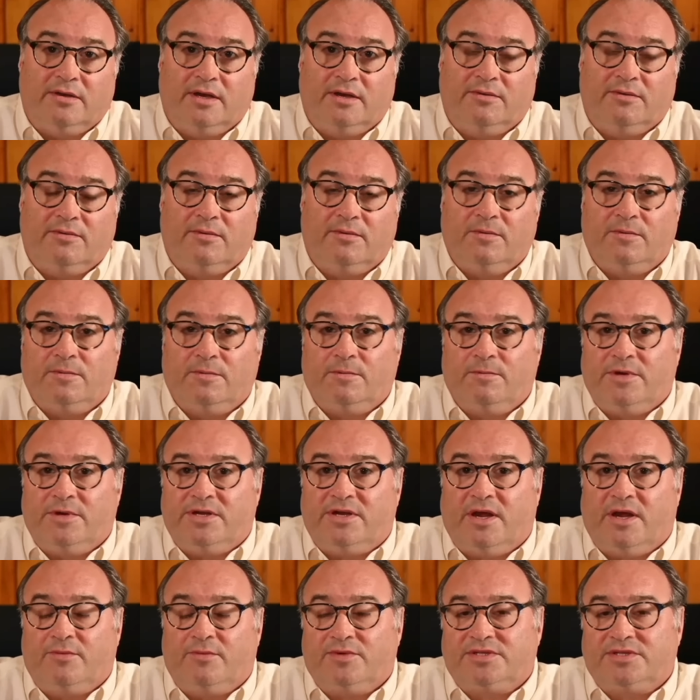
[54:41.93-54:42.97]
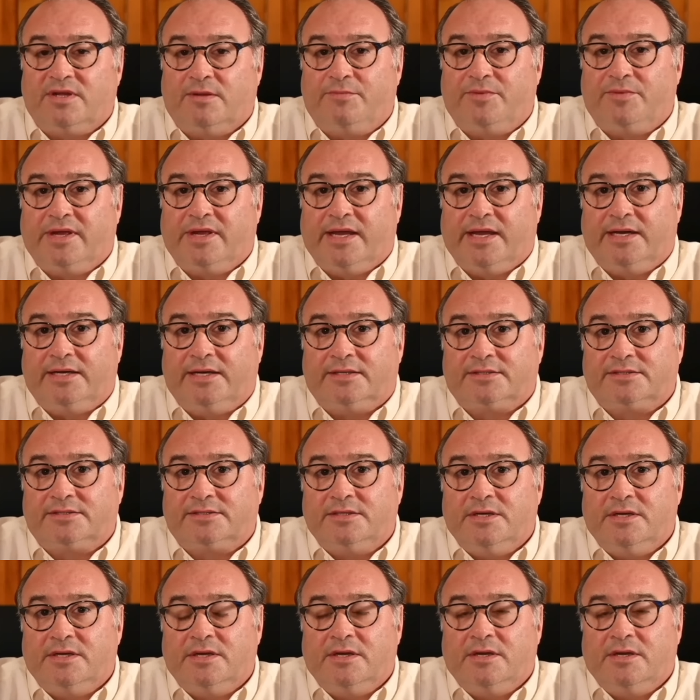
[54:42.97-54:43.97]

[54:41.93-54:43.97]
and redone with something else.